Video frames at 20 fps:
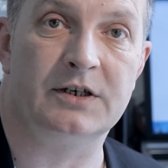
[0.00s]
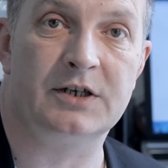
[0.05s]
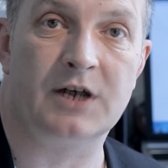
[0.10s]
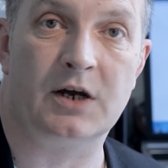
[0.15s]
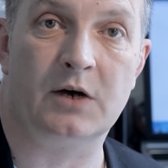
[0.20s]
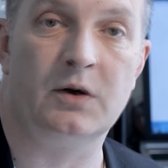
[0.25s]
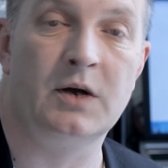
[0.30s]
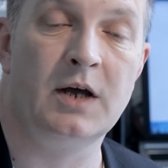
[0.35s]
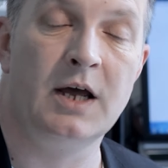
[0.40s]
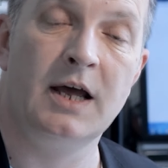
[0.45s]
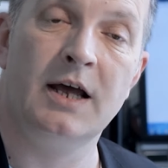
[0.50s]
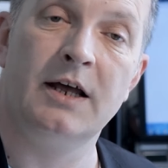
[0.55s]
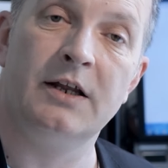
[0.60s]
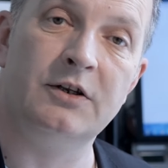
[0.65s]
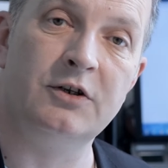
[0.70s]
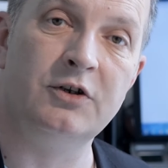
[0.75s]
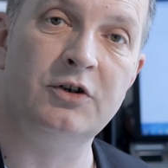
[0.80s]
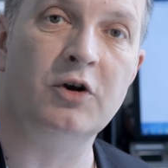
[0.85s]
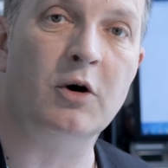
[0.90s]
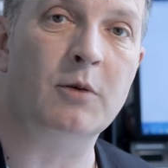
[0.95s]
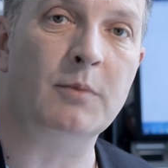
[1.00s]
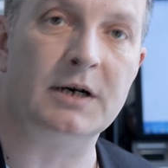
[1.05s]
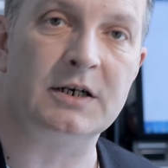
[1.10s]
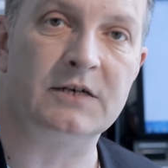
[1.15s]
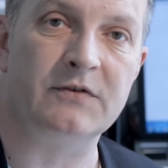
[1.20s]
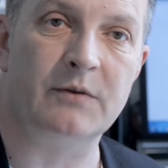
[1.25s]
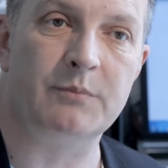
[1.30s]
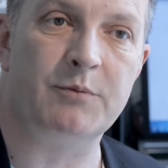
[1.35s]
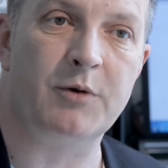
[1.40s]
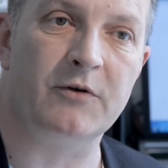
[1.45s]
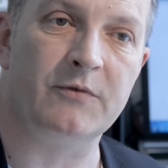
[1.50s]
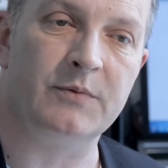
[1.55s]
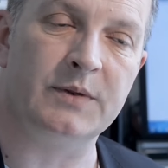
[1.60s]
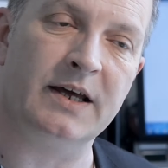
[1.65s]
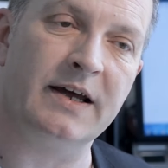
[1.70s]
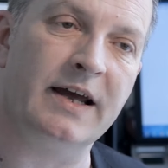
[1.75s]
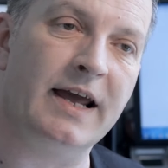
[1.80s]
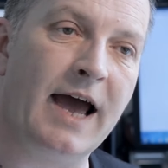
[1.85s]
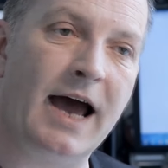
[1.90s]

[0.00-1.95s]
So not much of an improvement there.